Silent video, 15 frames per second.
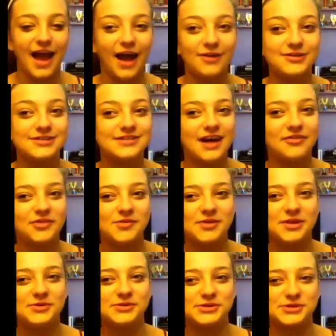I was laughing
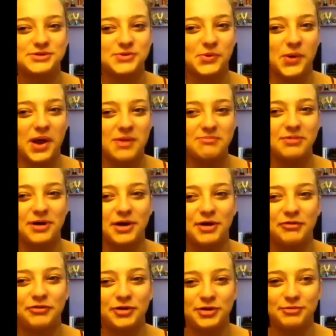when you were squirting
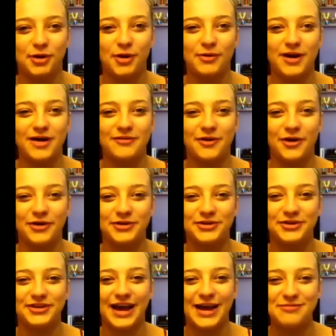perfume or whatever on
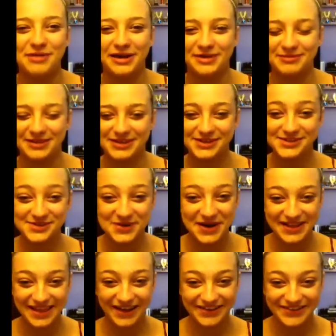your iPad. I'm like, you're
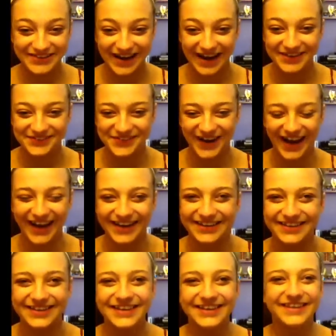squirting on your
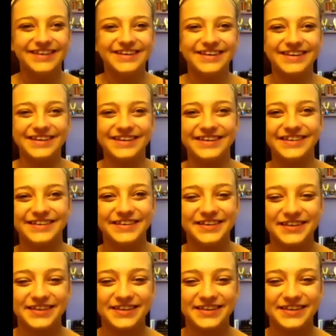iPad. but